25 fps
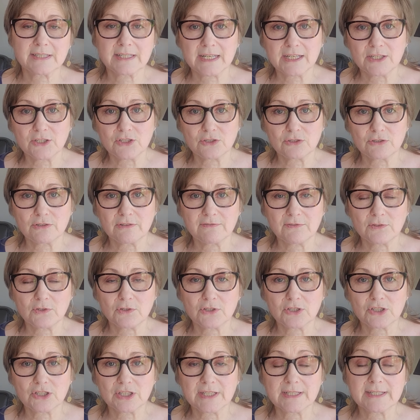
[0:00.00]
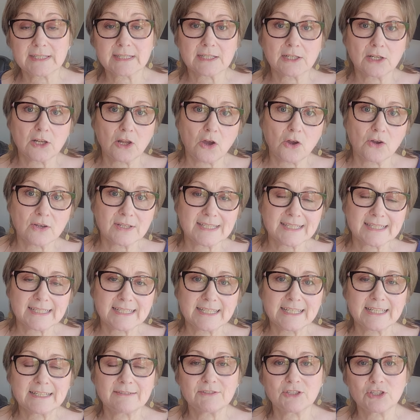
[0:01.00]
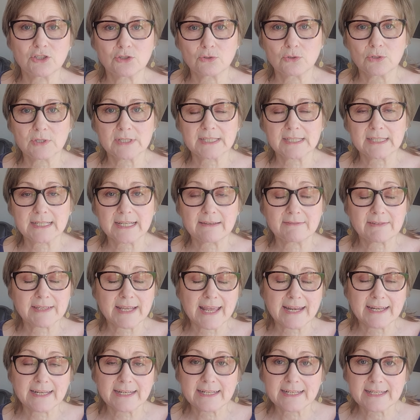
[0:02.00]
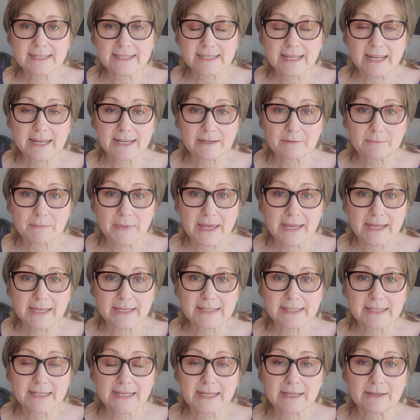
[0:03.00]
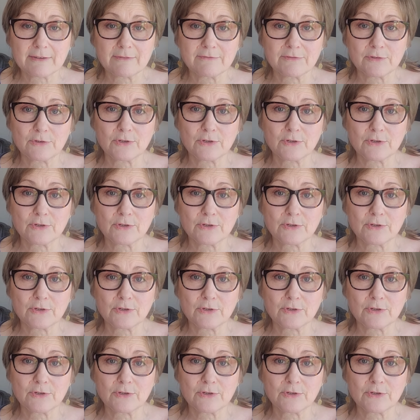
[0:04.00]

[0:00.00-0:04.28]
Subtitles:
t-shirt versions, long sleeves, short sleeves, and it is an amazing